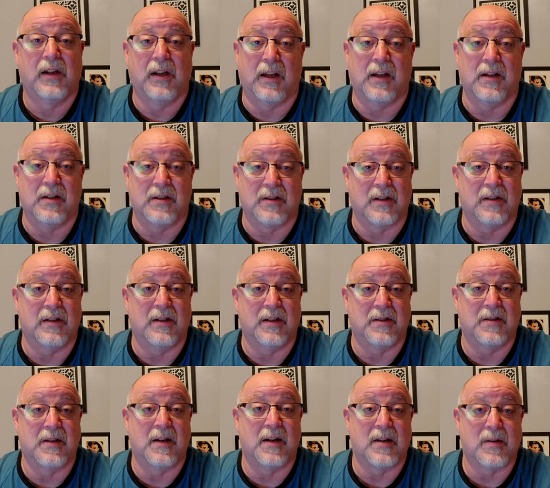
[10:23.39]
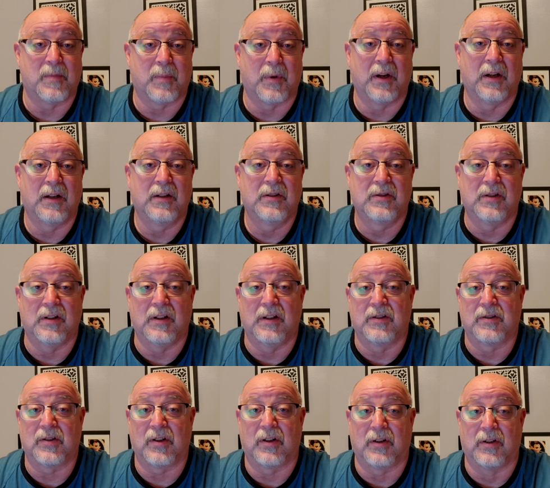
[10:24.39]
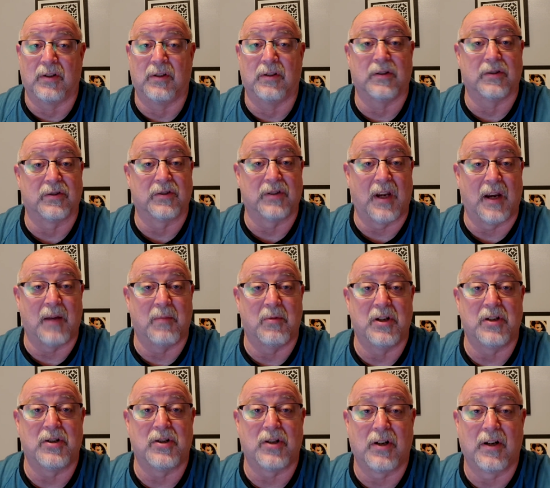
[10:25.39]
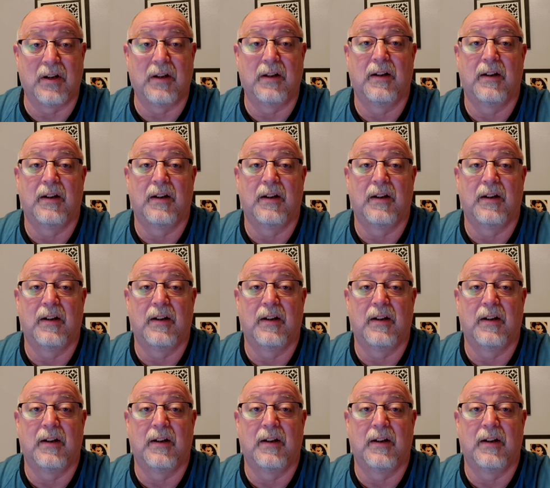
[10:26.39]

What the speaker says: is in Disney Springs, and it's Earl Sandwich.